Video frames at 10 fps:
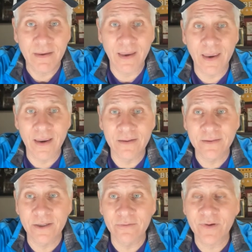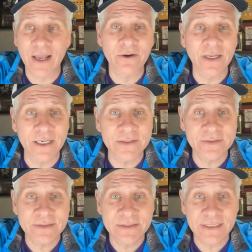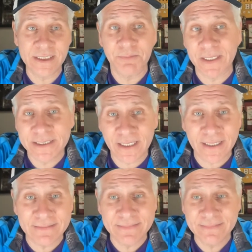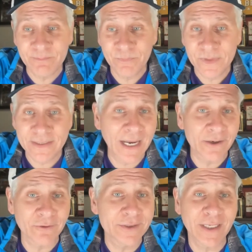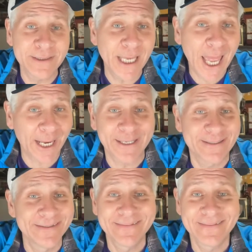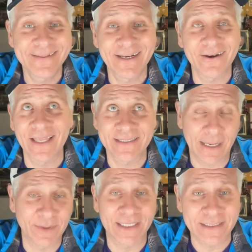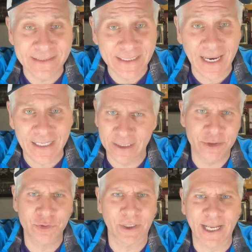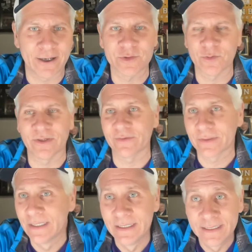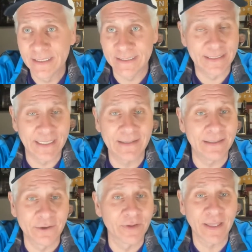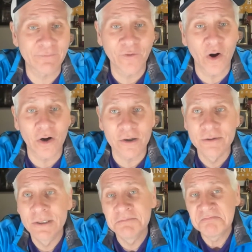And, if Connor Higgs gets a base hit, the tying run's on Tech. That's insane. And he struck out. So it didn't get nearly that far.